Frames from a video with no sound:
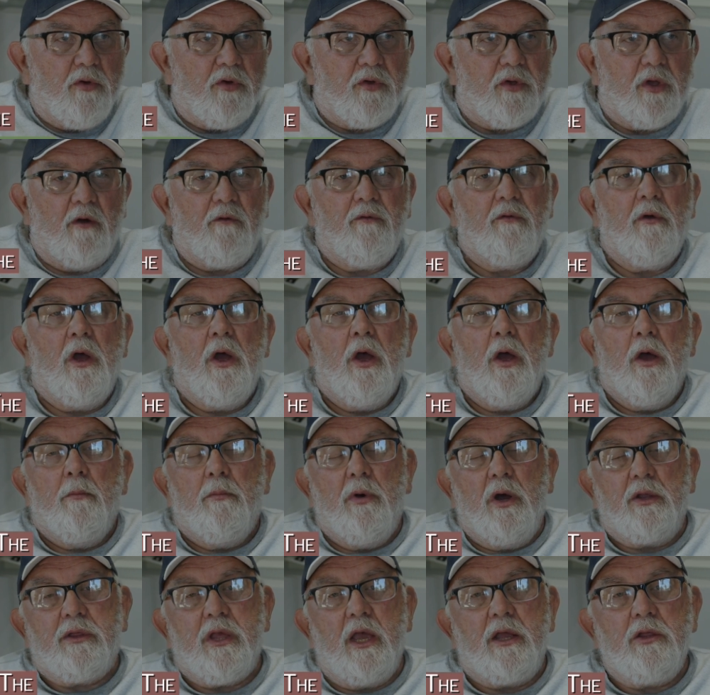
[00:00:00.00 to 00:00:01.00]
stuff,
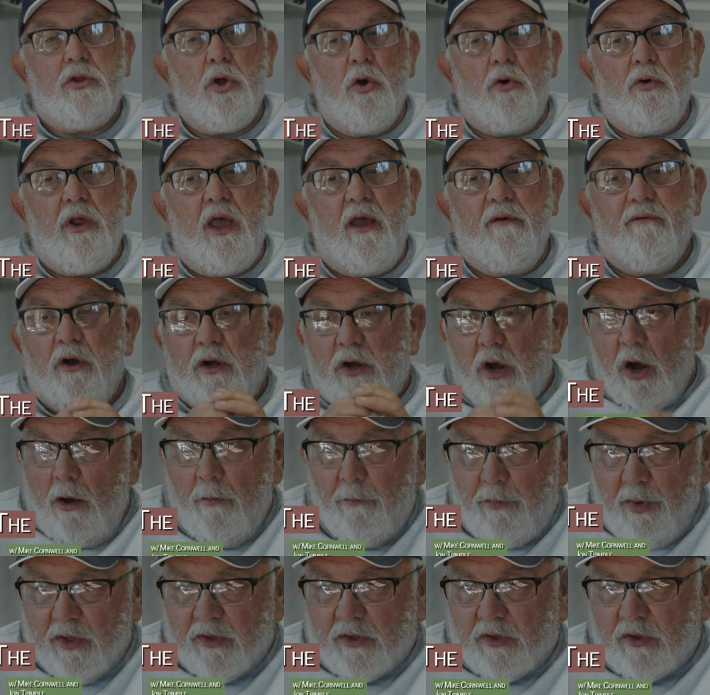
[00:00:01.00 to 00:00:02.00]
but they don't have a
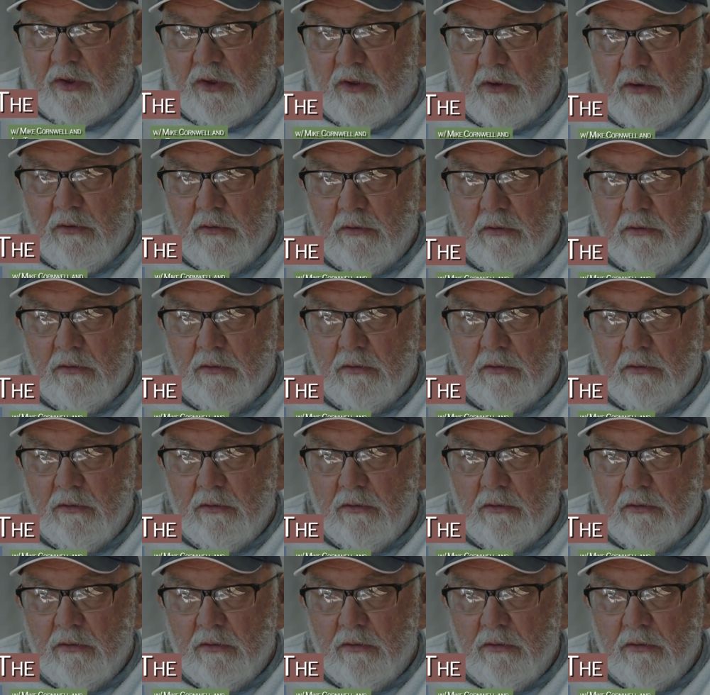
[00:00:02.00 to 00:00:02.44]
compass.